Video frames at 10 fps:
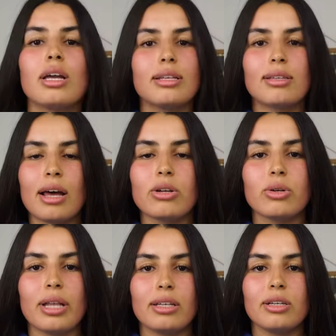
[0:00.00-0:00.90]
It's not a
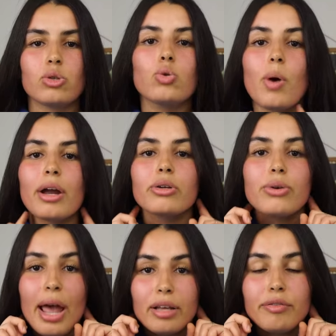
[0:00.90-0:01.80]
good idea to wear
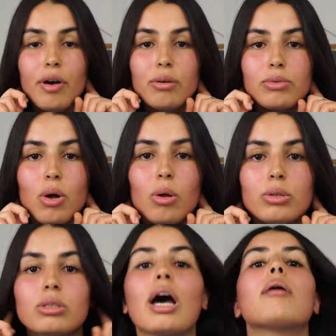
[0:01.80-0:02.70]
your headphones all
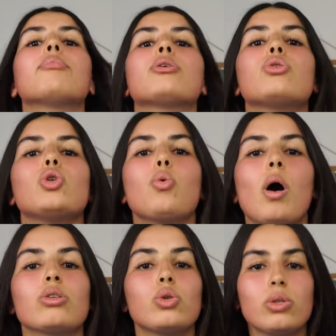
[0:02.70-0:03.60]
the time because you
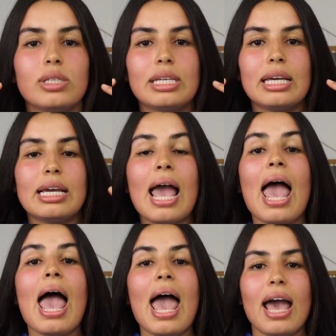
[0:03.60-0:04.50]
want to see
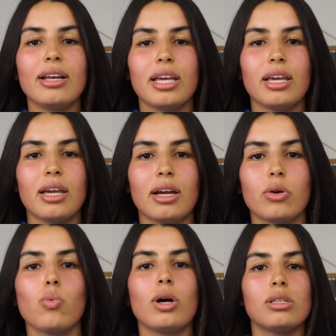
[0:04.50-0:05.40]
and
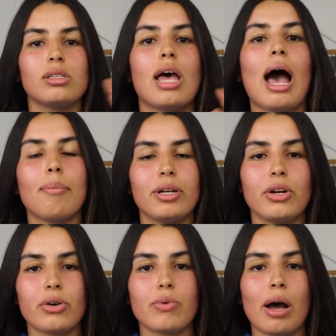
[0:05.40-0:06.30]
hear what's
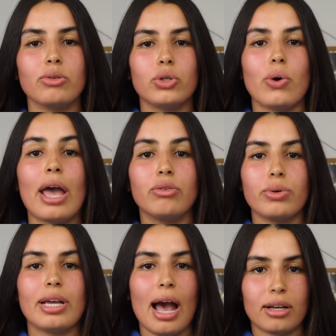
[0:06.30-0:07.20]
happening around you and
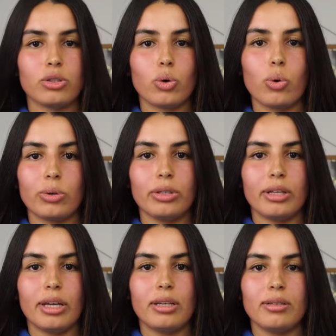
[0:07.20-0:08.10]
react
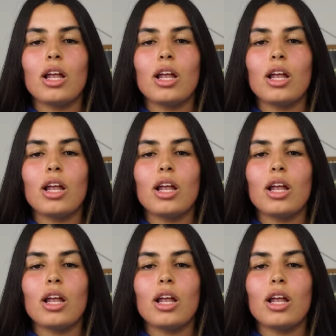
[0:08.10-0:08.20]
accordingly.